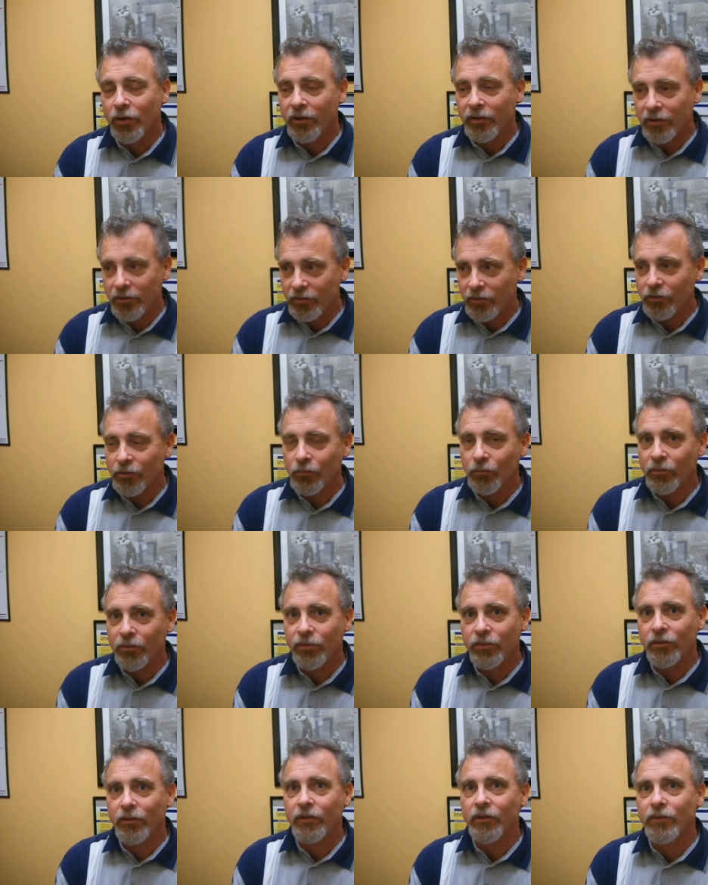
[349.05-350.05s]
trying to deal
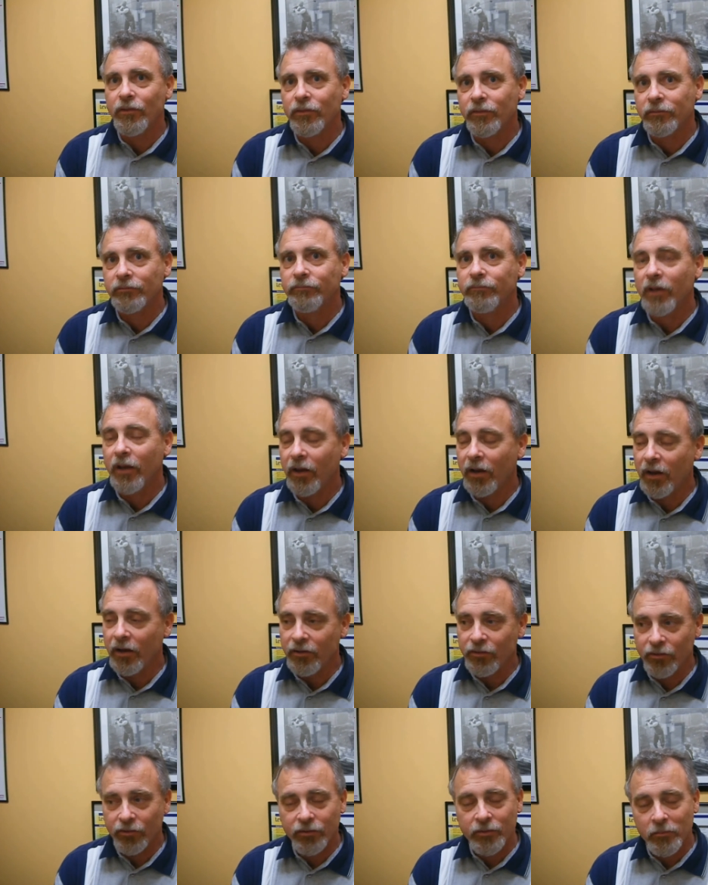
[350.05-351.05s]
with things. And
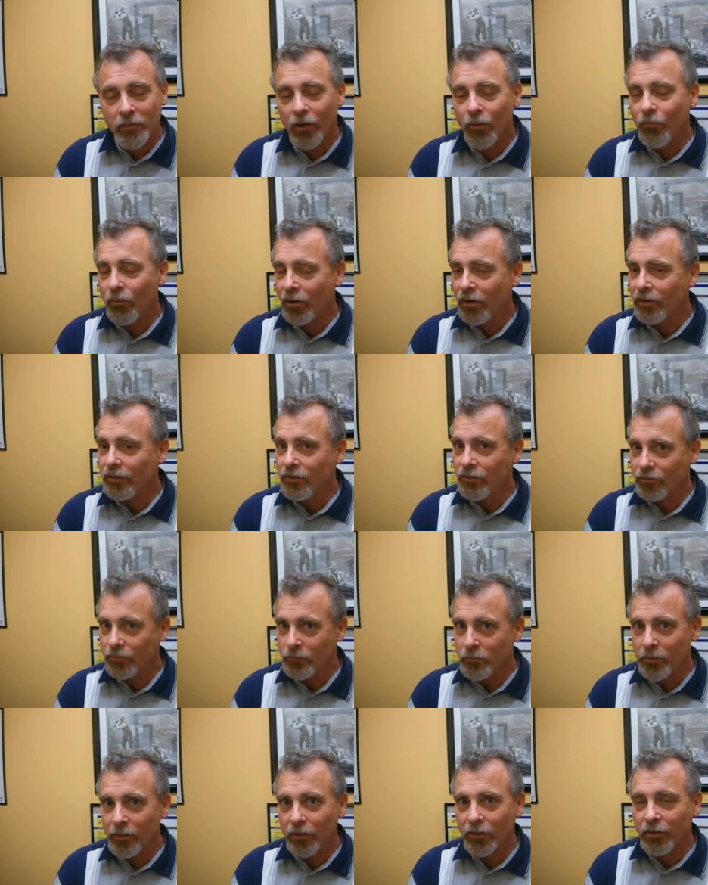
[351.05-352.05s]
I just about went on
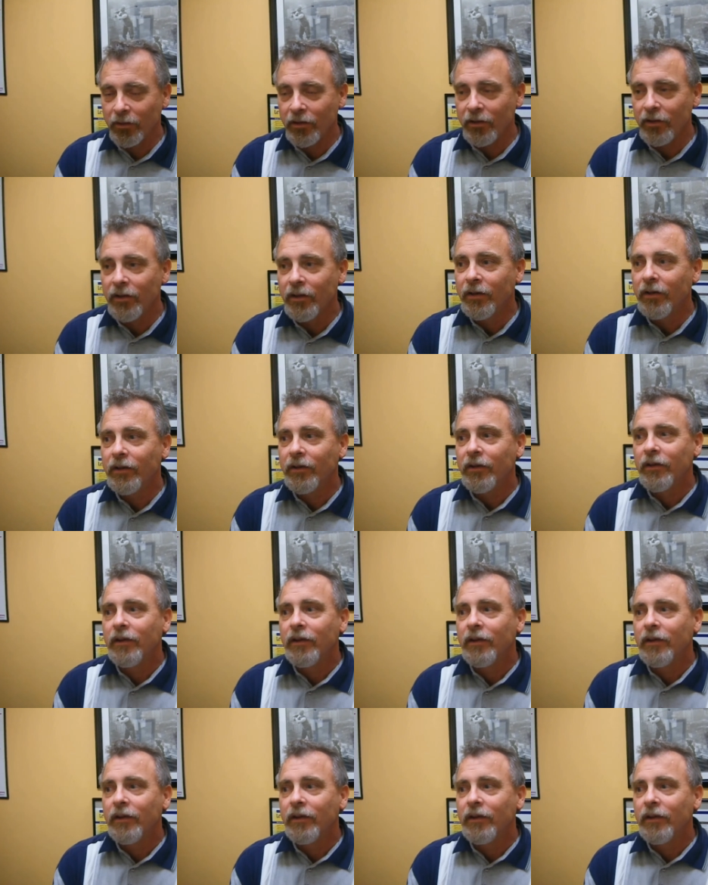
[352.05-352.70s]
disability.